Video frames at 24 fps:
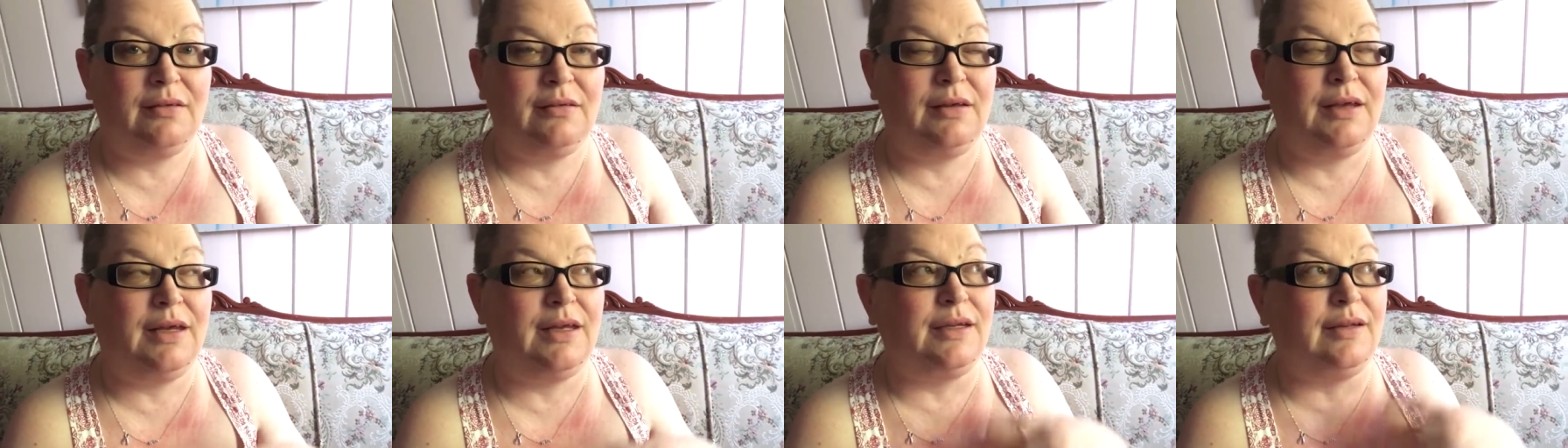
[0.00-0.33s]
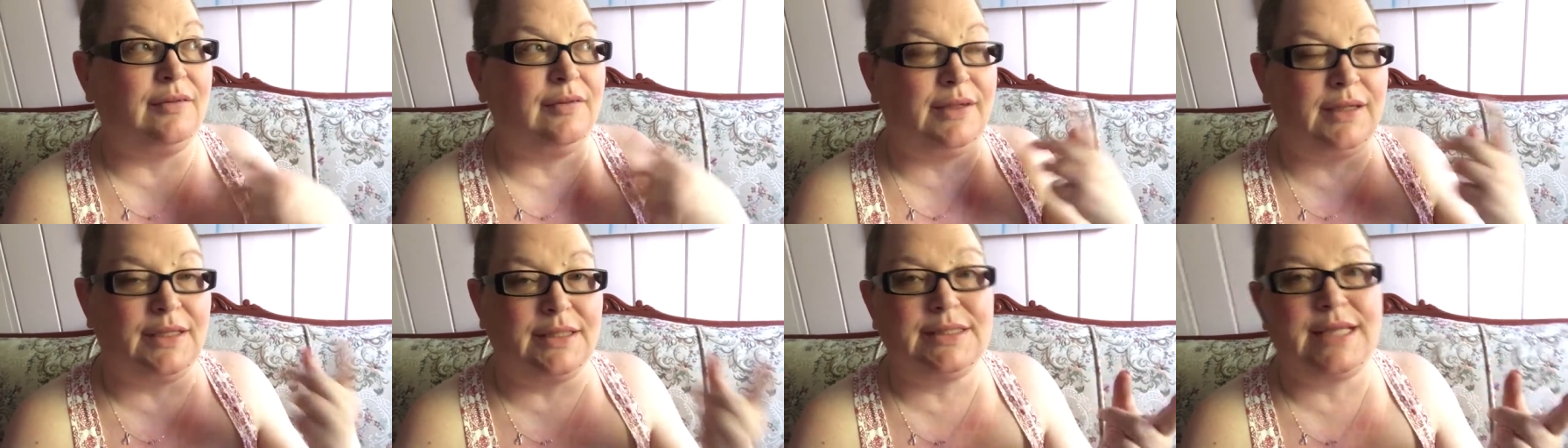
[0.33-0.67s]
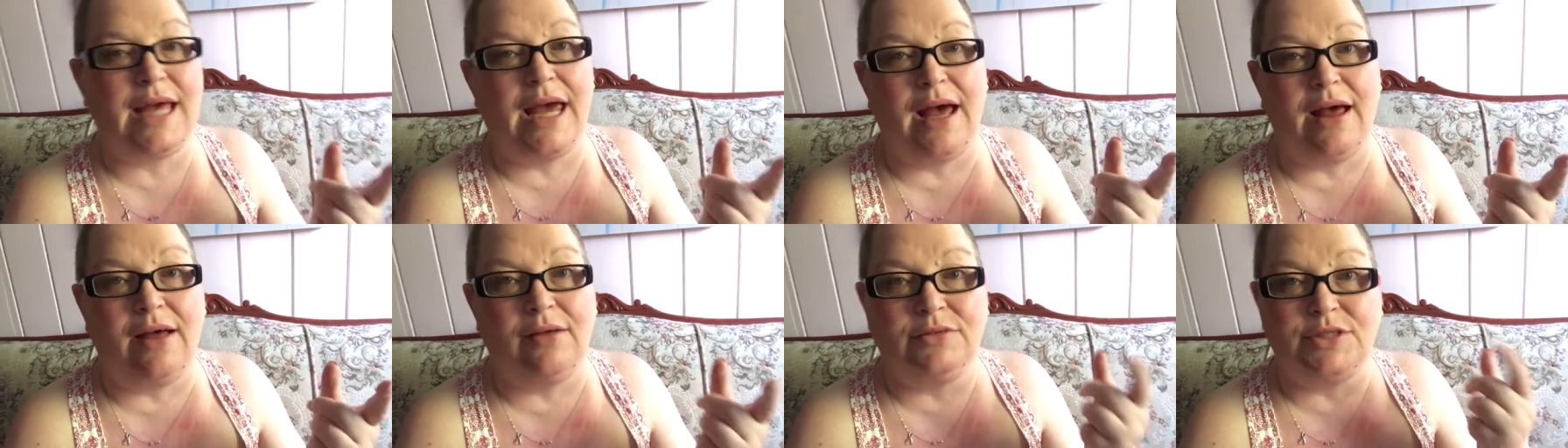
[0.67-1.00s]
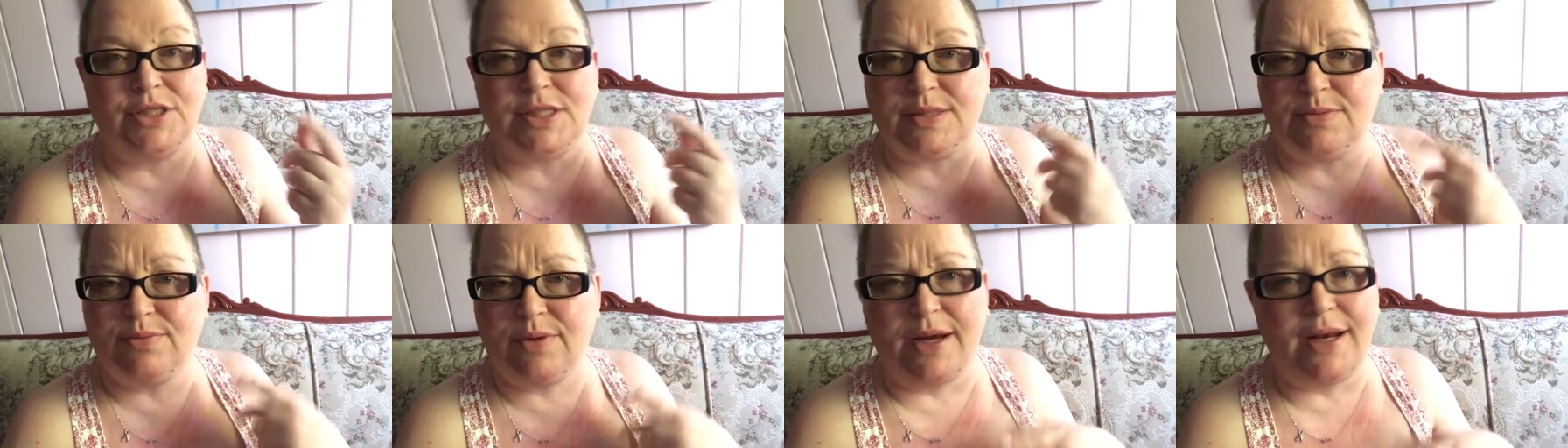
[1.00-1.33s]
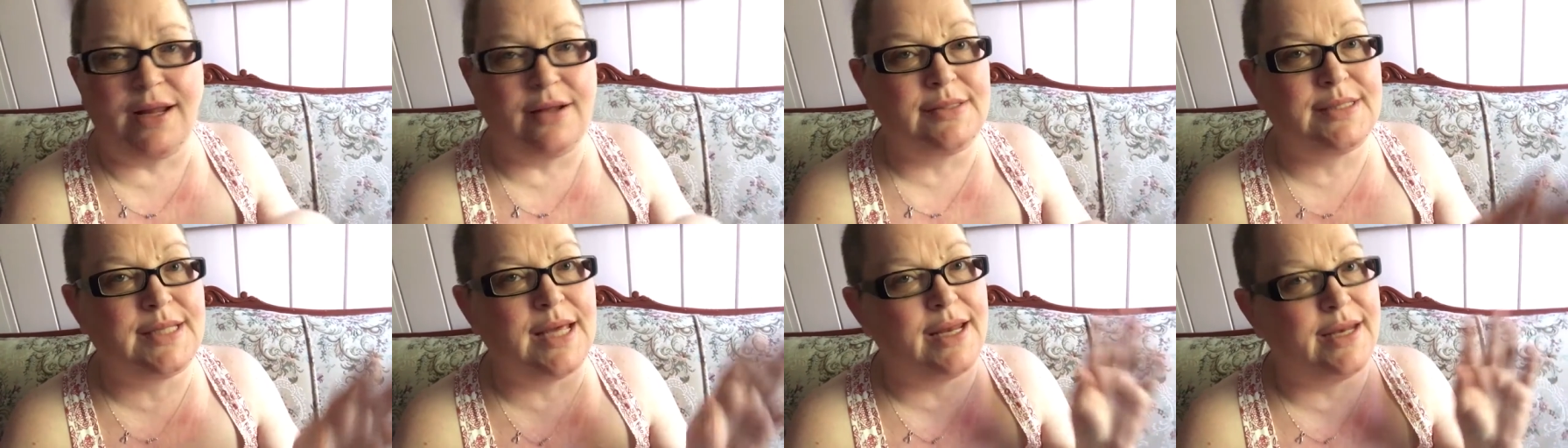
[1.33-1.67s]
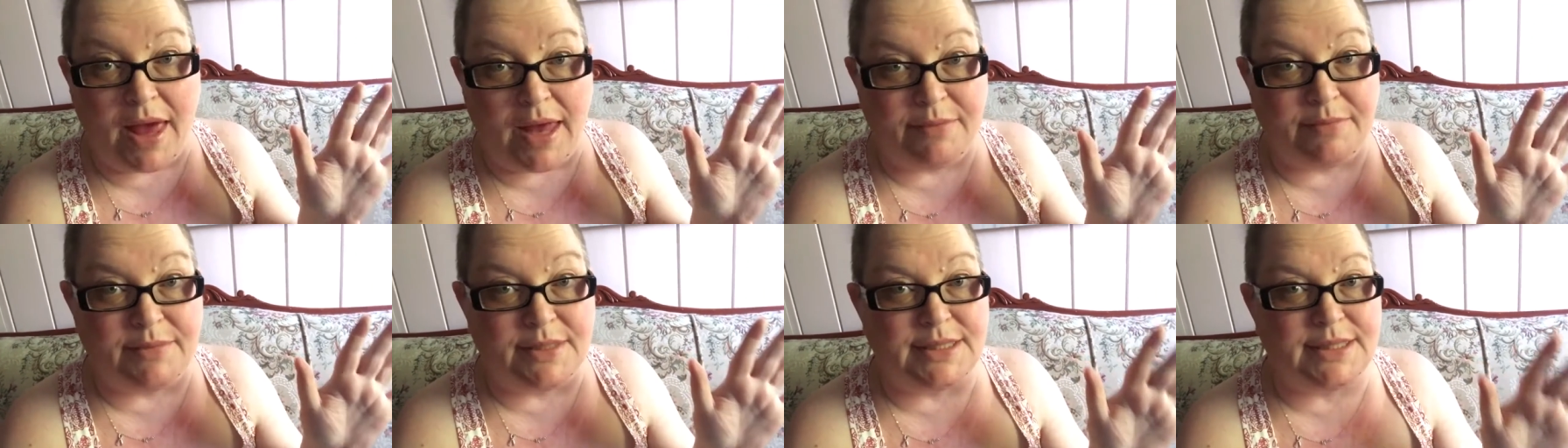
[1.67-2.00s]
in a little town just right outside
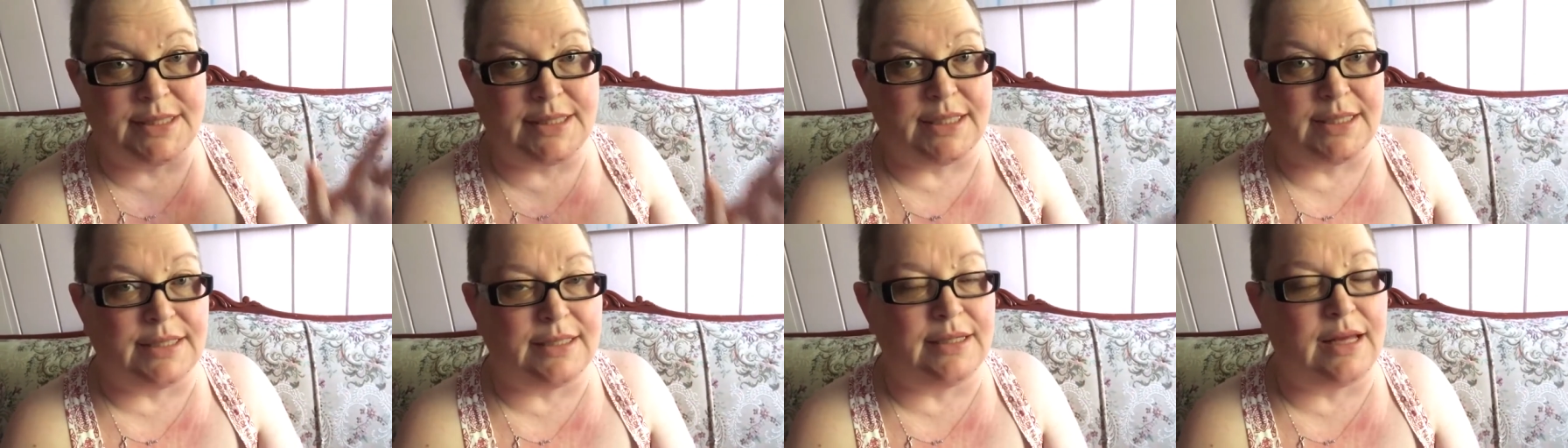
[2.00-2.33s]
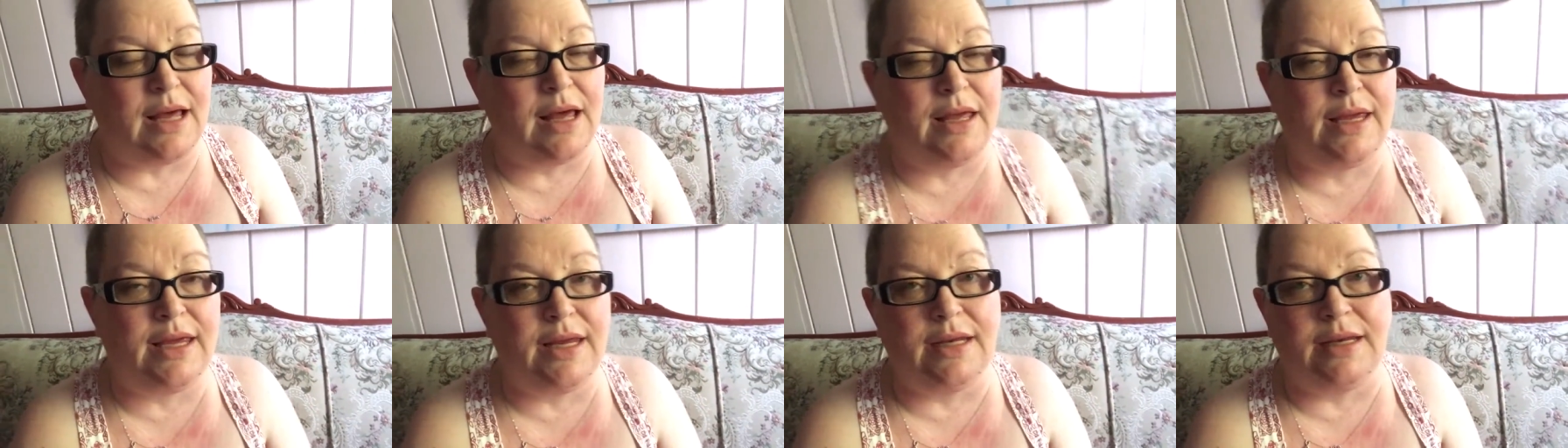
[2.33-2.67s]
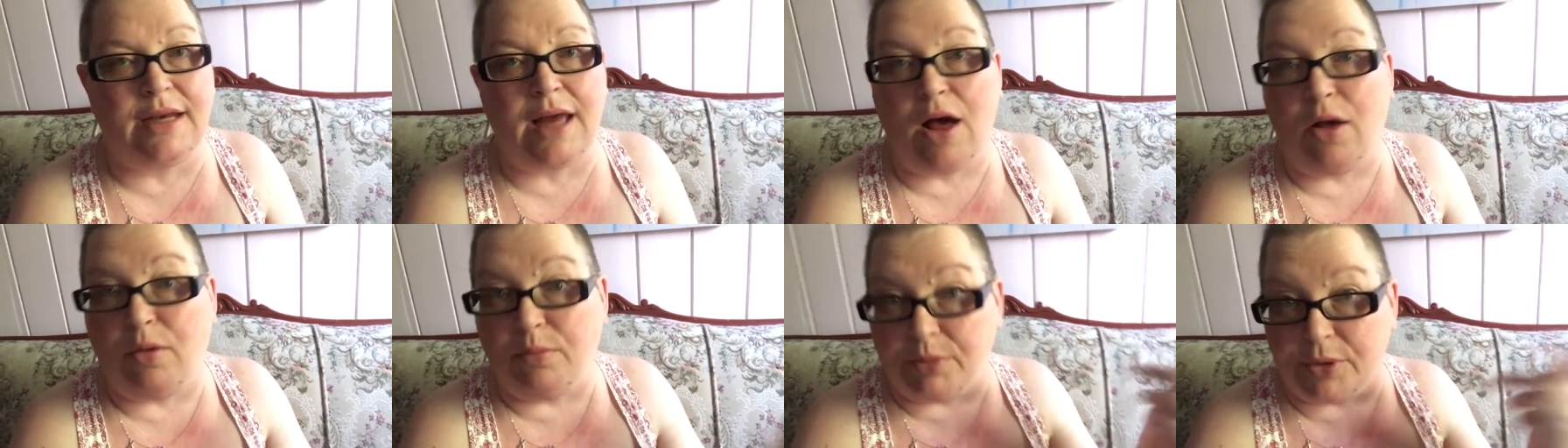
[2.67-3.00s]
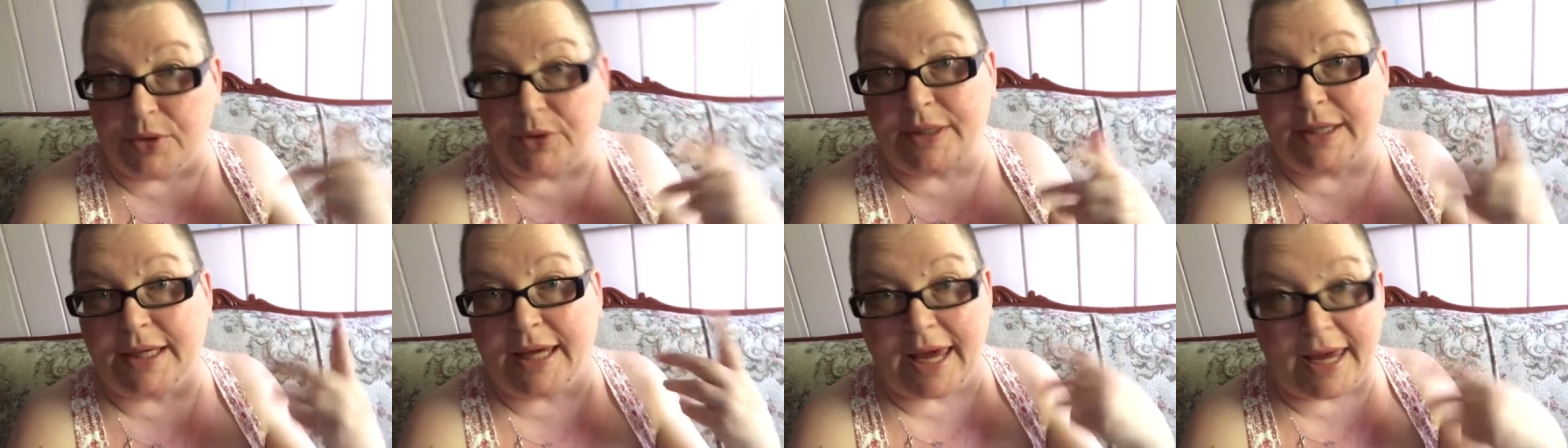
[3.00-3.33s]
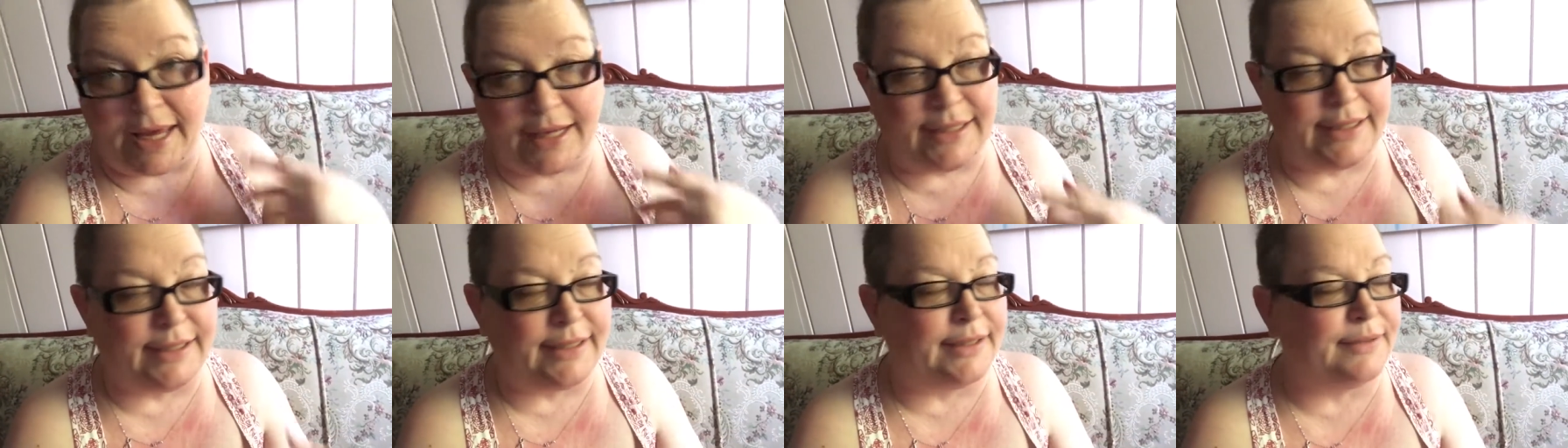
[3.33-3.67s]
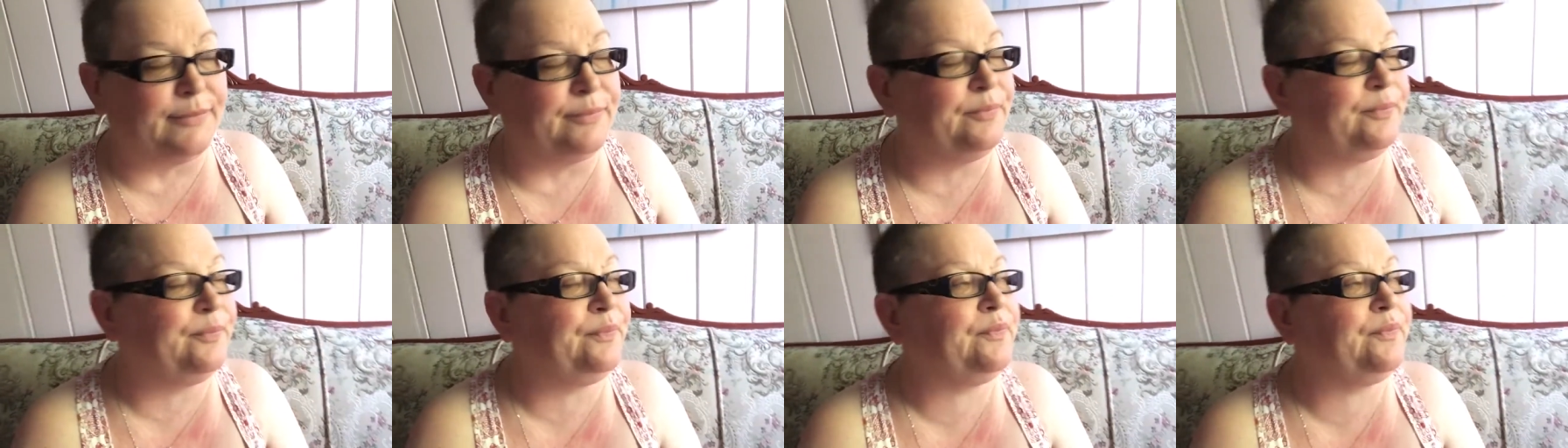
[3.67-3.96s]
Edmonton in Alberta, Canada.